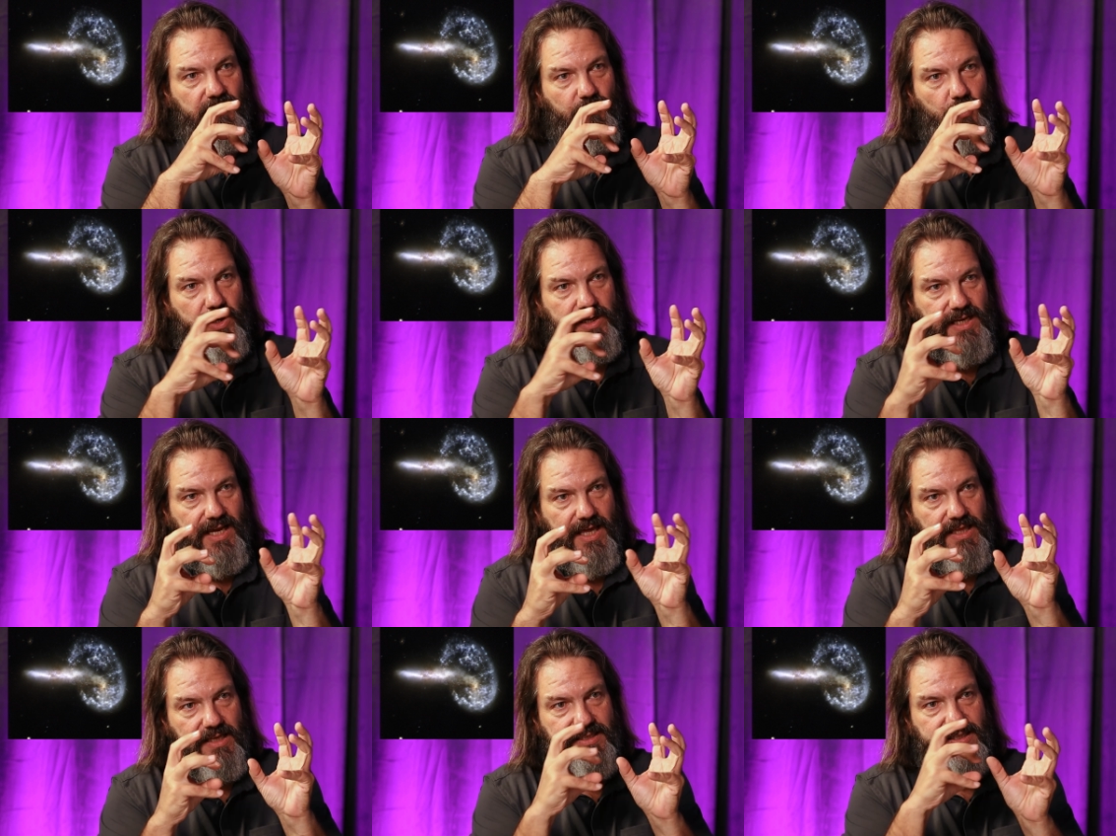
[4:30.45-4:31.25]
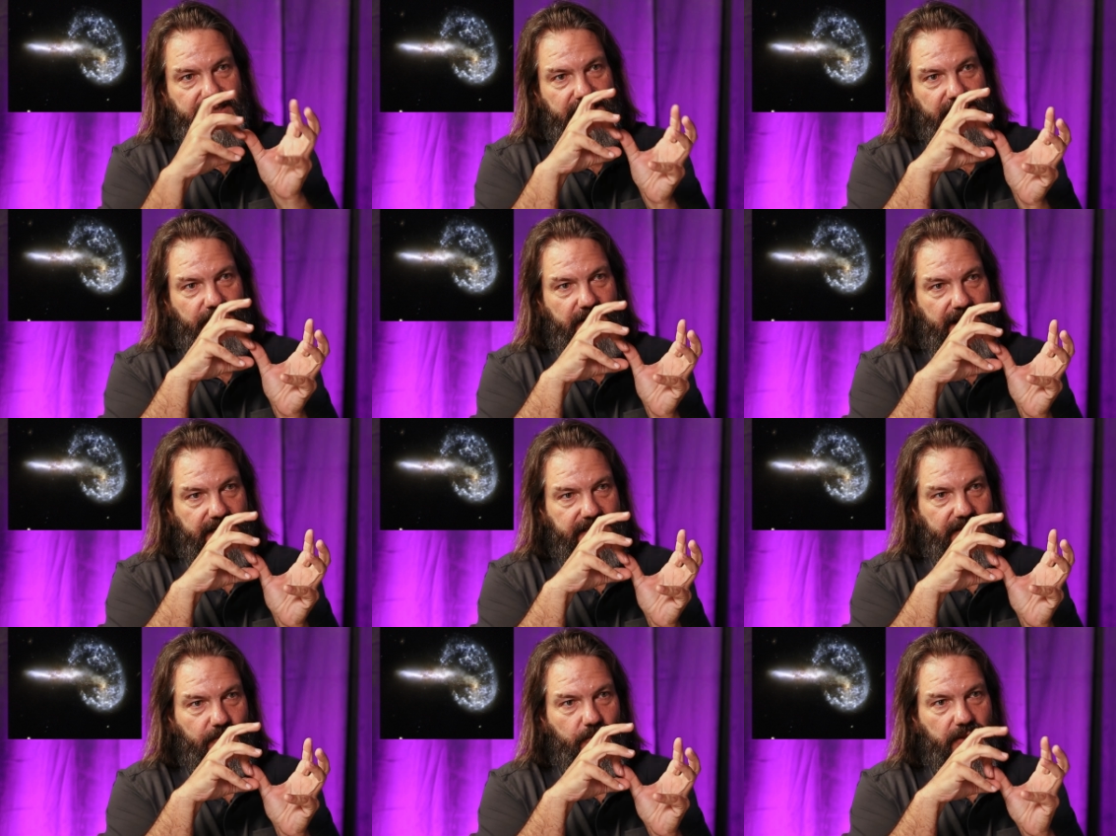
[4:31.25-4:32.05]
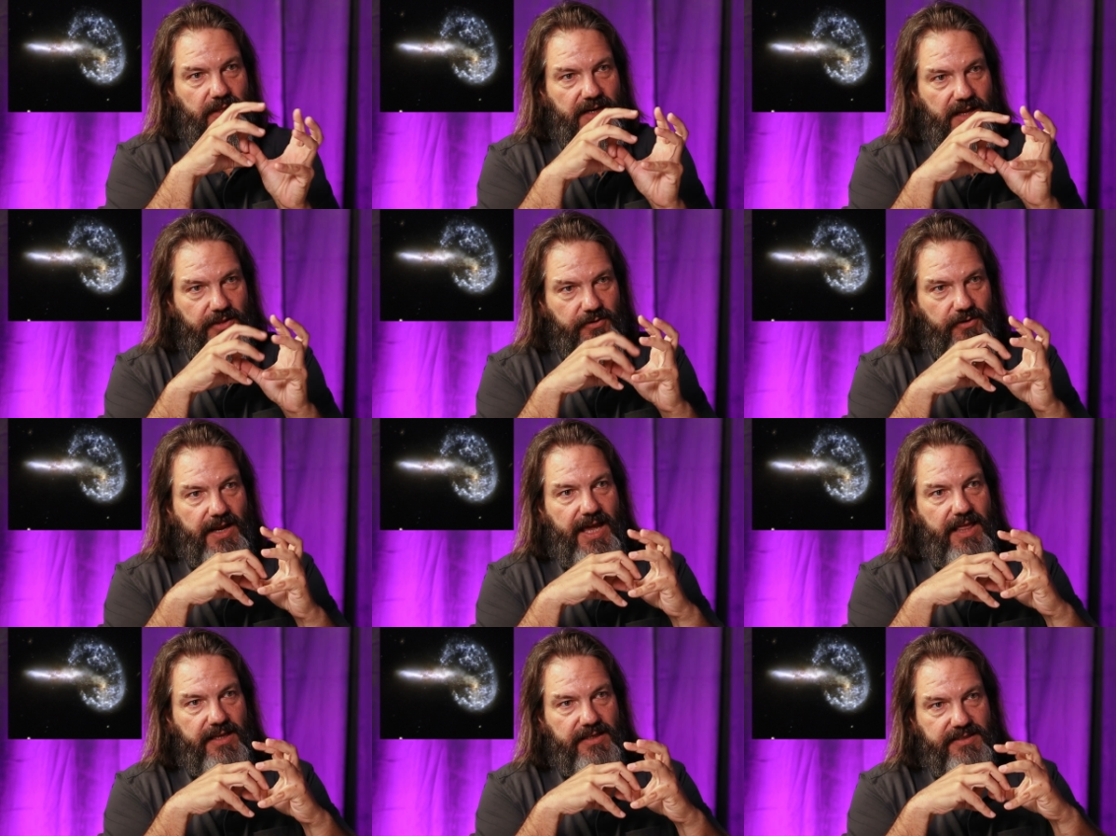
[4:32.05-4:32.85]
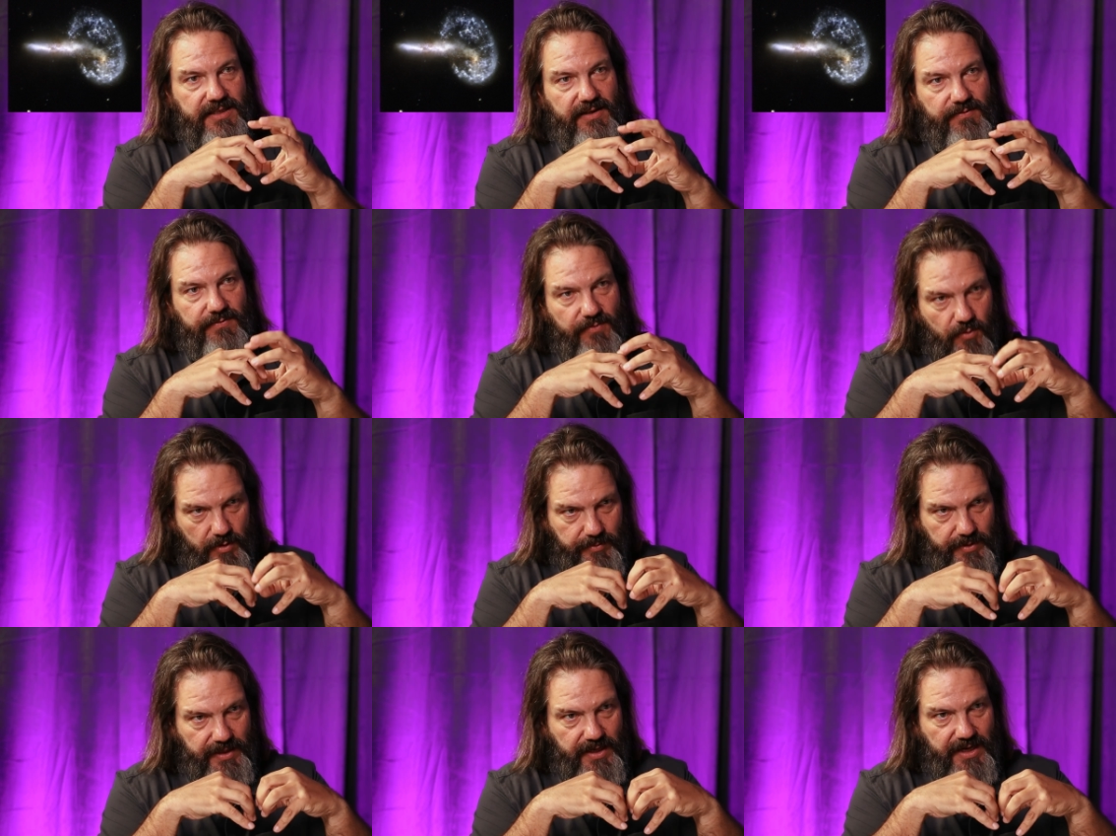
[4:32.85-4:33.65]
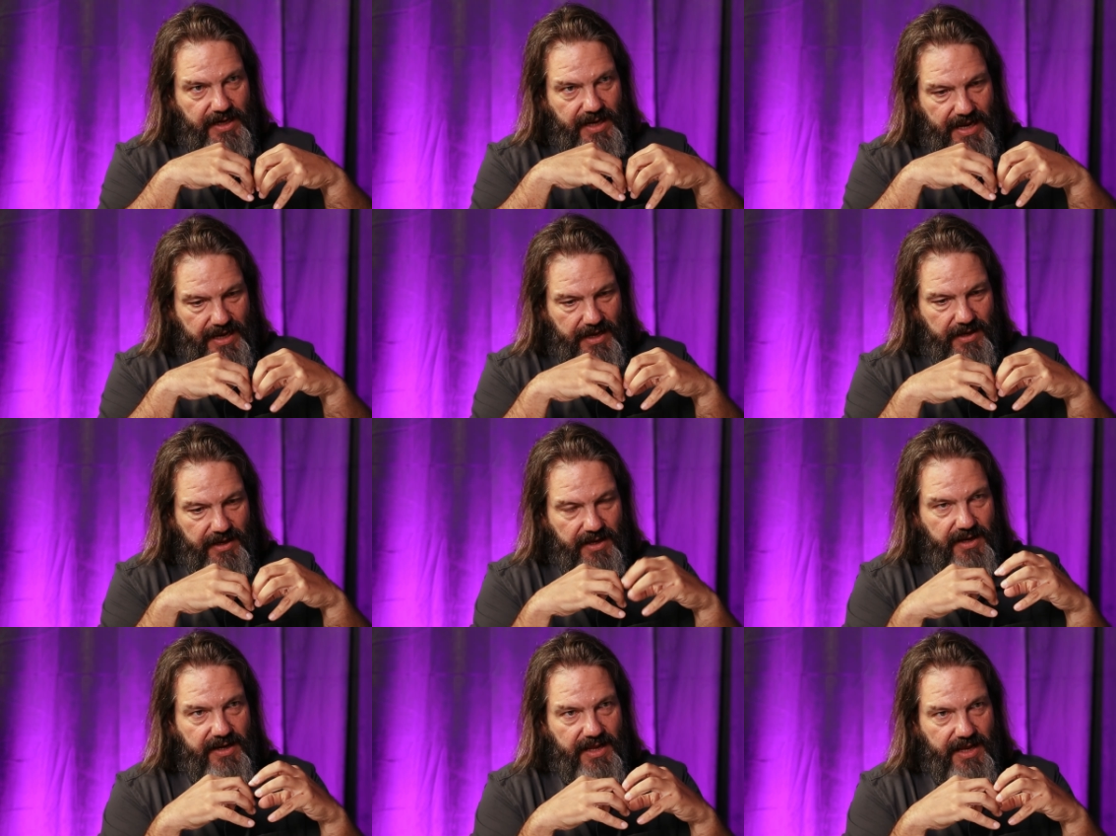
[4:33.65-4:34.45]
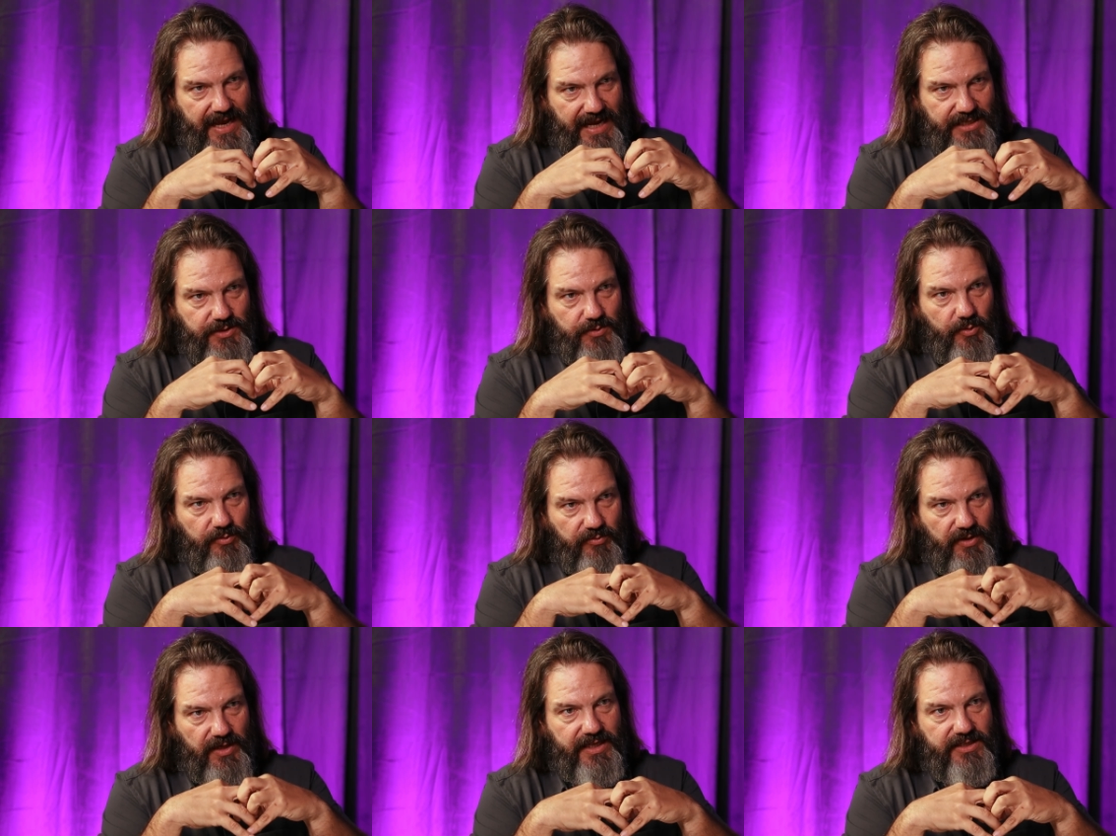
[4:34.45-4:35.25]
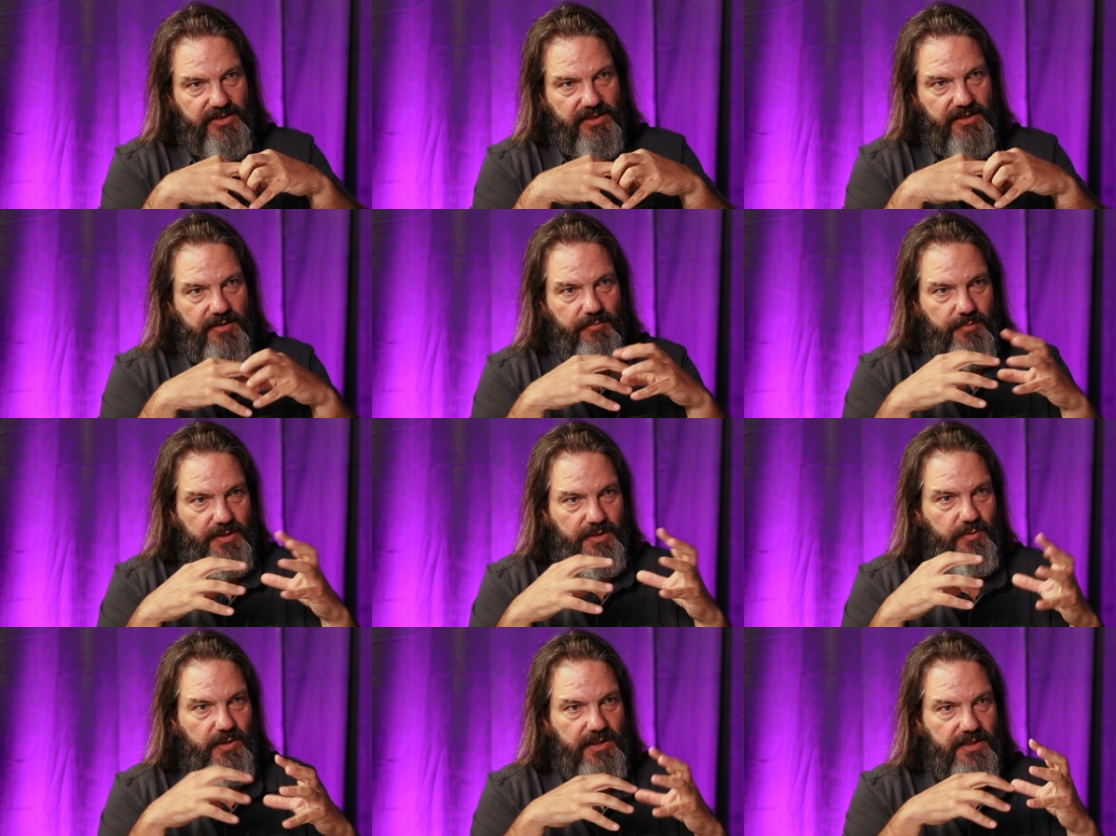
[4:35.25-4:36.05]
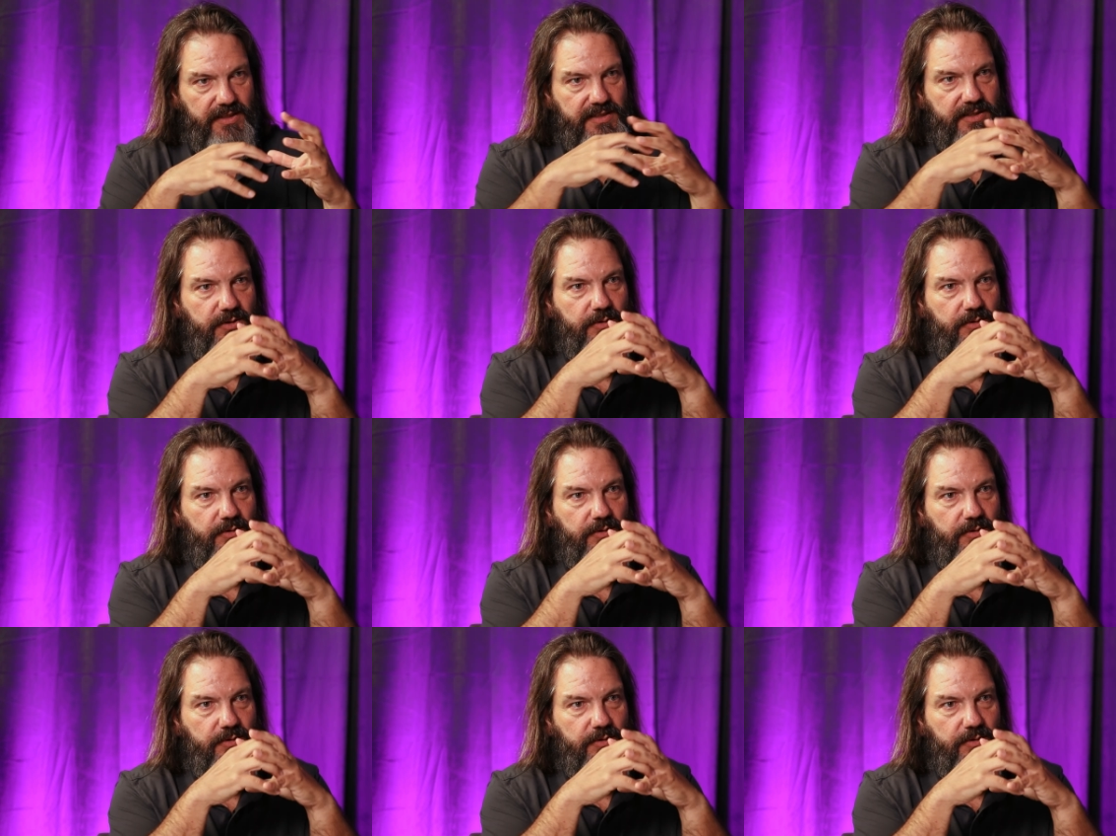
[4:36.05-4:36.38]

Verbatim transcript: one galaxy interacting with another galaxy and forming an, an actual relationship between these two